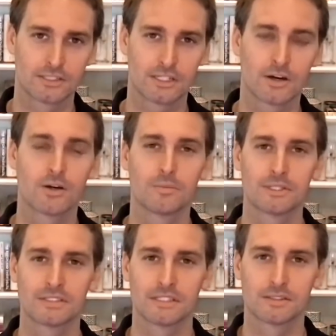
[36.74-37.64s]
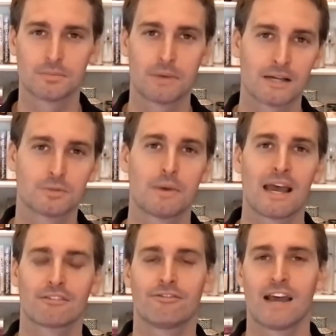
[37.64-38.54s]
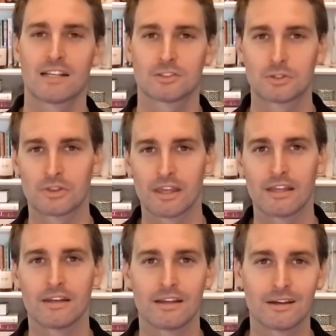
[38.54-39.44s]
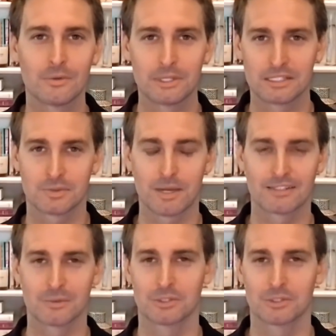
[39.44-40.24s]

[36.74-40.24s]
DR business bounced back faster than we expected.